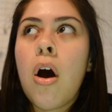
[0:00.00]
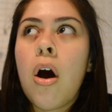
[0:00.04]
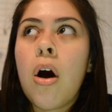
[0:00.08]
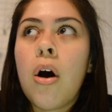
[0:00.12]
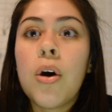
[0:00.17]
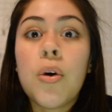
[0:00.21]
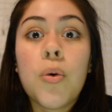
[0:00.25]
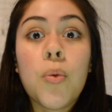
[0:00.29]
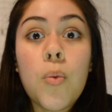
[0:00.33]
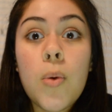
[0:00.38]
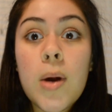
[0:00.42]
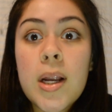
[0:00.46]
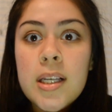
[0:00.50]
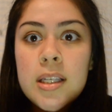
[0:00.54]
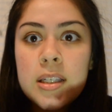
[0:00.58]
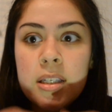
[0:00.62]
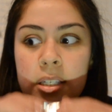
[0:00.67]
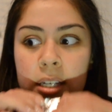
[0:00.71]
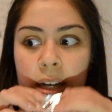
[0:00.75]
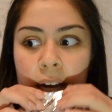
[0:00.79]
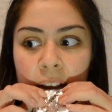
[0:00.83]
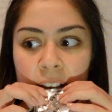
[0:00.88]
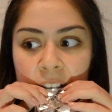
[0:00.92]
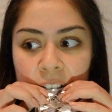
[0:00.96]
on
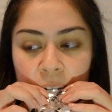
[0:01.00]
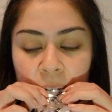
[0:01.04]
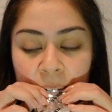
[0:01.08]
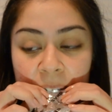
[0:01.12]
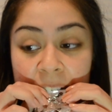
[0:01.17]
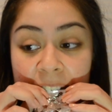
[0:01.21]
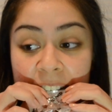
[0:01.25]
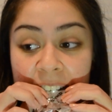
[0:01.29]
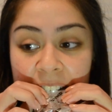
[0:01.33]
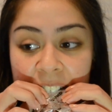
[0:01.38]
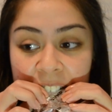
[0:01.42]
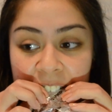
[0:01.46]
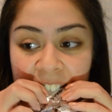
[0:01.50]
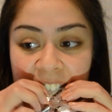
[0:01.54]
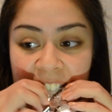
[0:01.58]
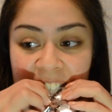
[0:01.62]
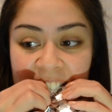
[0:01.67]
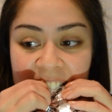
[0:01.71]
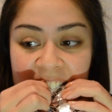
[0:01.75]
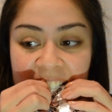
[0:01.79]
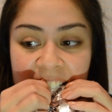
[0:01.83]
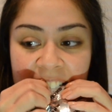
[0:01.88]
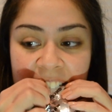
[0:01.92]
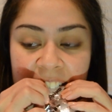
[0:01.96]
Wednesday, so a day
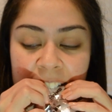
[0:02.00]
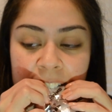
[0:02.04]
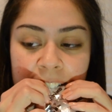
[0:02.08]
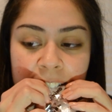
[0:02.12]
early.